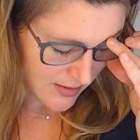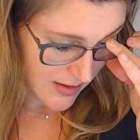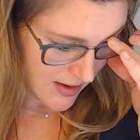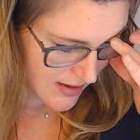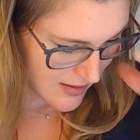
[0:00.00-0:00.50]

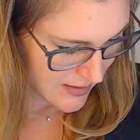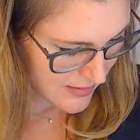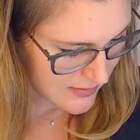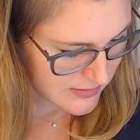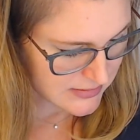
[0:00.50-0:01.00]

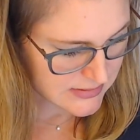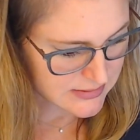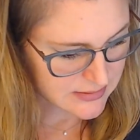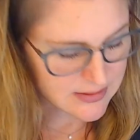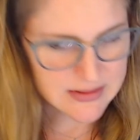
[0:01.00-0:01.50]
And
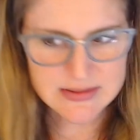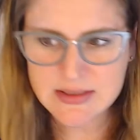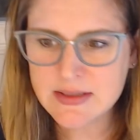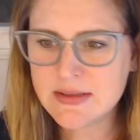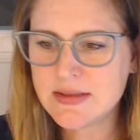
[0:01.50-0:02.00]
this
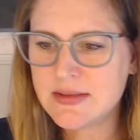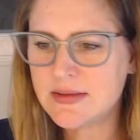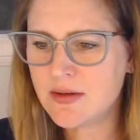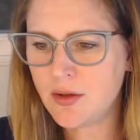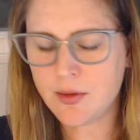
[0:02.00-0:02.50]
is
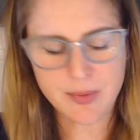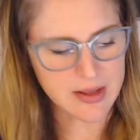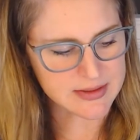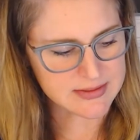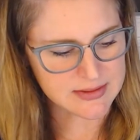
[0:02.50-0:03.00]
solar
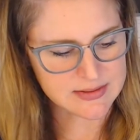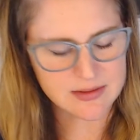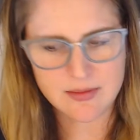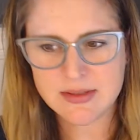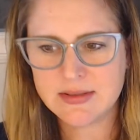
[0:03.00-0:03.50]
plexus. So
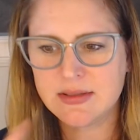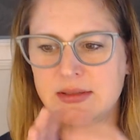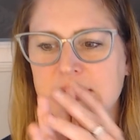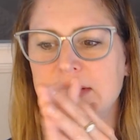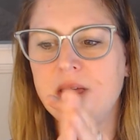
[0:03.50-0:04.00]
this
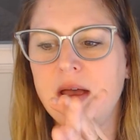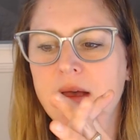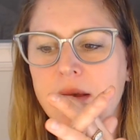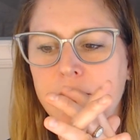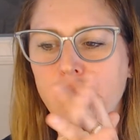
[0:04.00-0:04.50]
is,
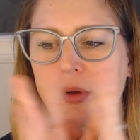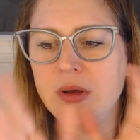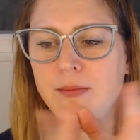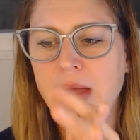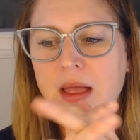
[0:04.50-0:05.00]
when
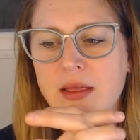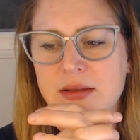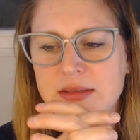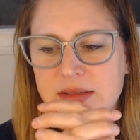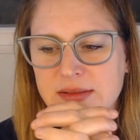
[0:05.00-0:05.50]
in
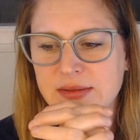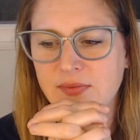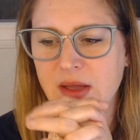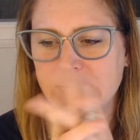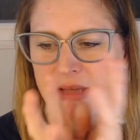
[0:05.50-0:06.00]
balance, it's
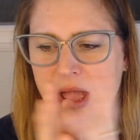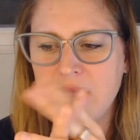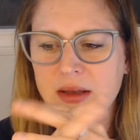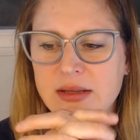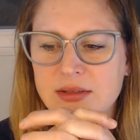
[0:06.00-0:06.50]

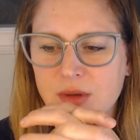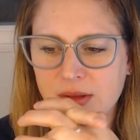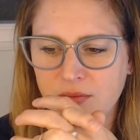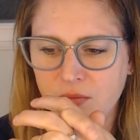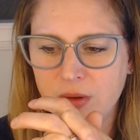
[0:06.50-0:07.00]
vitality,
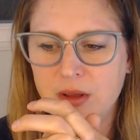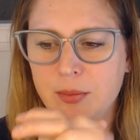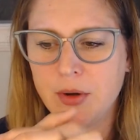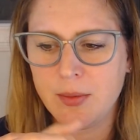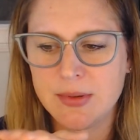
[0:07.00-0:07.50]
strength of will,
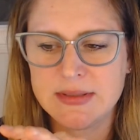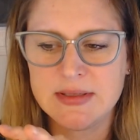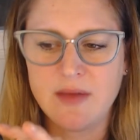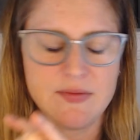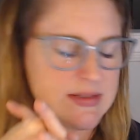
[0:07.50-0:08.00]
purpose,
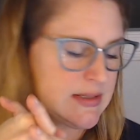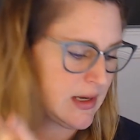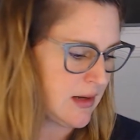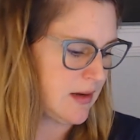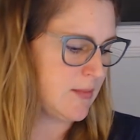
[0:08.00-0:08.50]

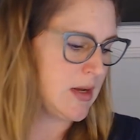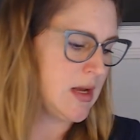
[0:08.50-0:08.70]
self-esteem,